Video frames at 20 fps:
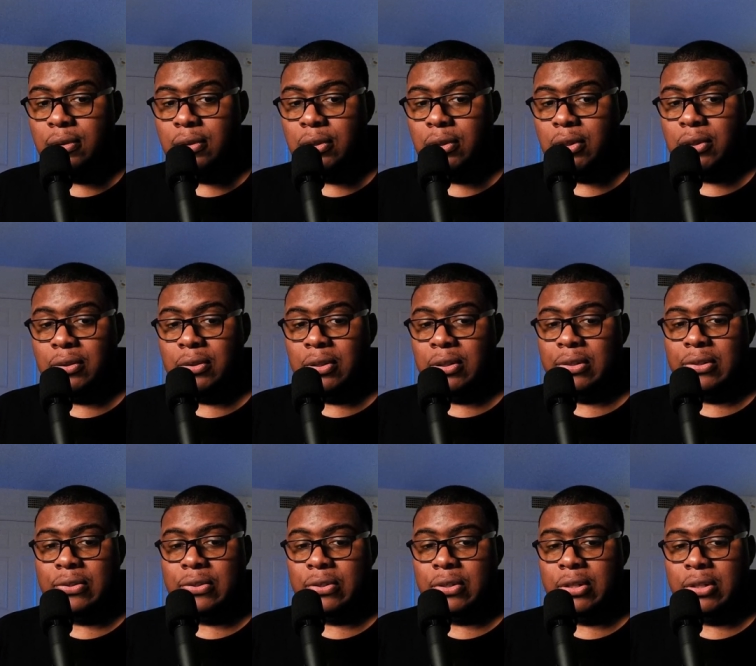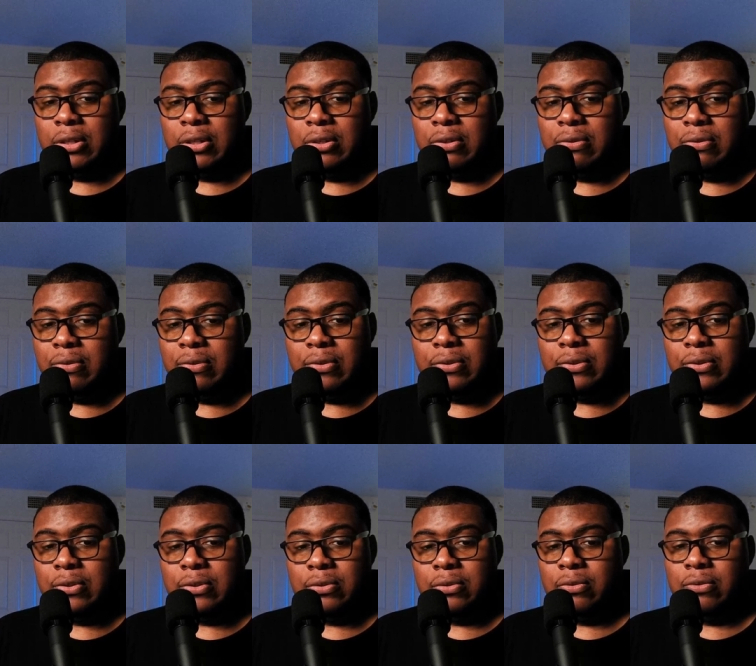It, it's it
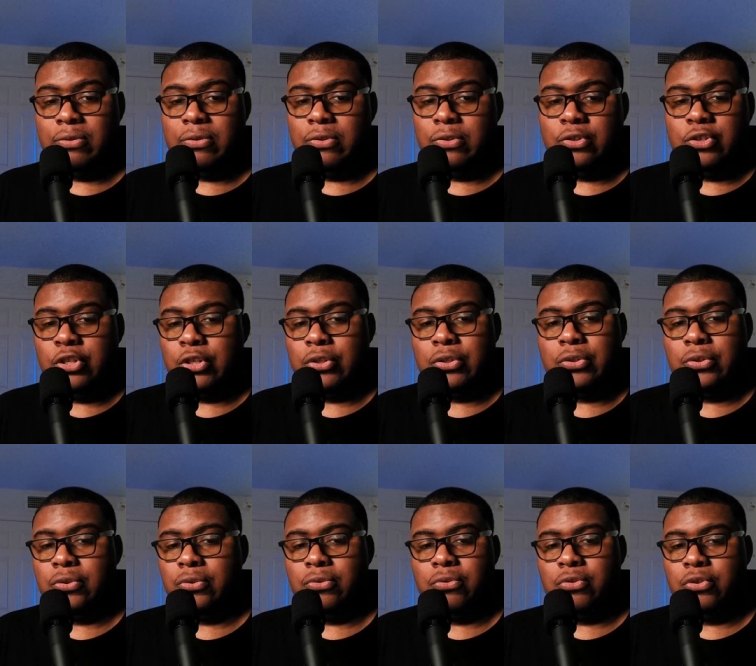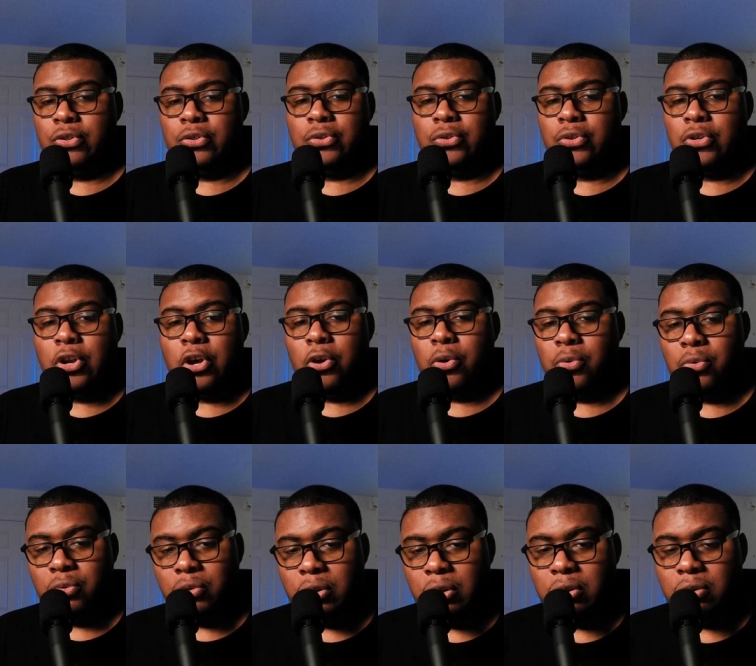Just, just, just no.
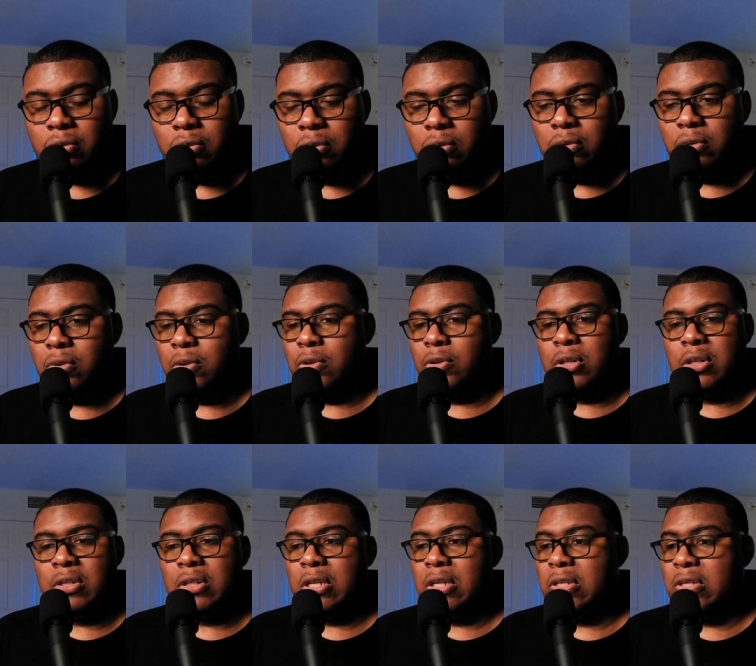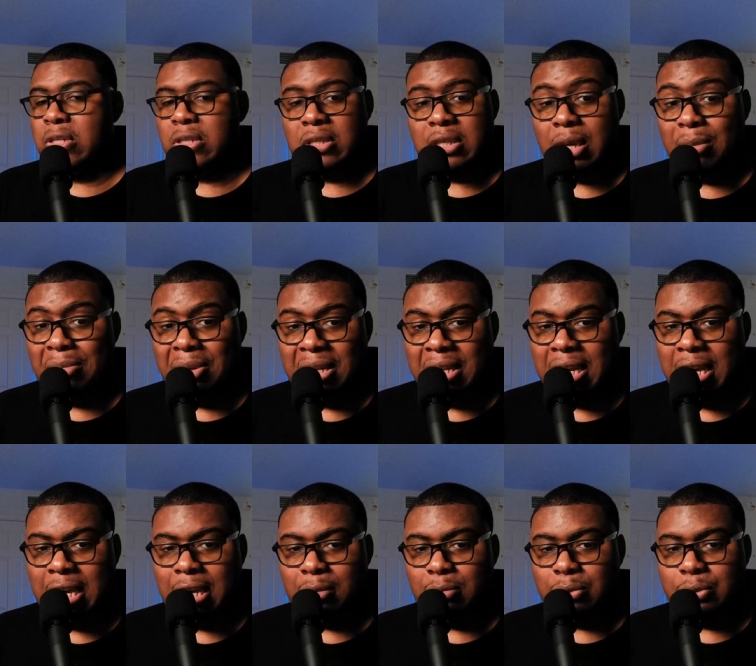There, there doesn't exist that many
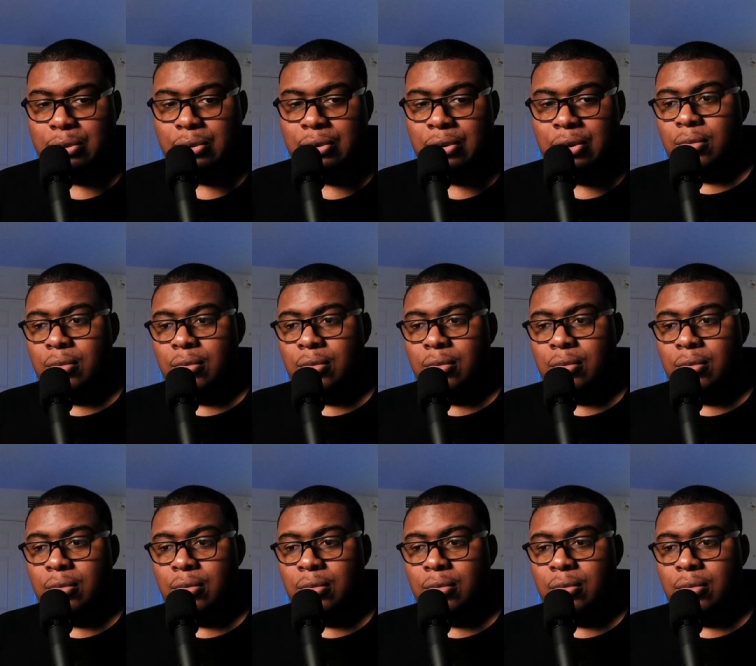games.